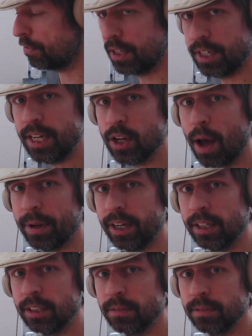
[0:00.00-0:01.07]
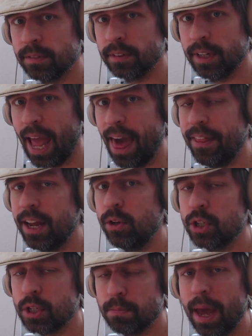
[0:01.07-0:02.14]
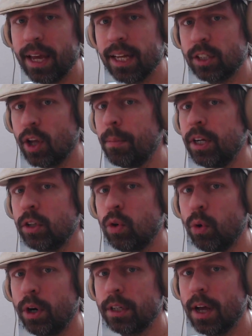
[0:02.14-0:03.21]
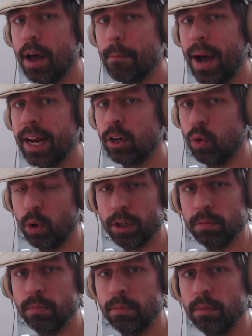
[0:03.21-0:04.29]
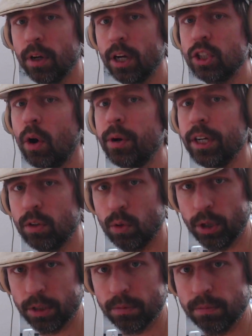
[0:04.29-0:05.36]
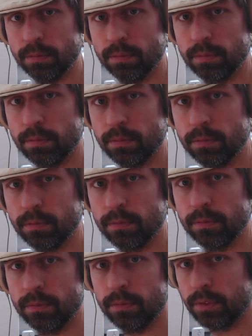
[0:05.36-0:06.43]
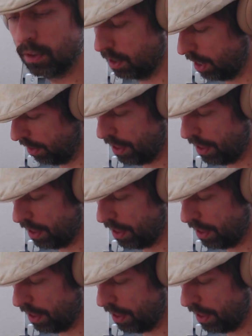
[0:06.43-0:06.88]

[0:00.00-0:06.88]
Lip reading: the D dominant, and then you just make that dominant chord a minor chord, a Dorian chord.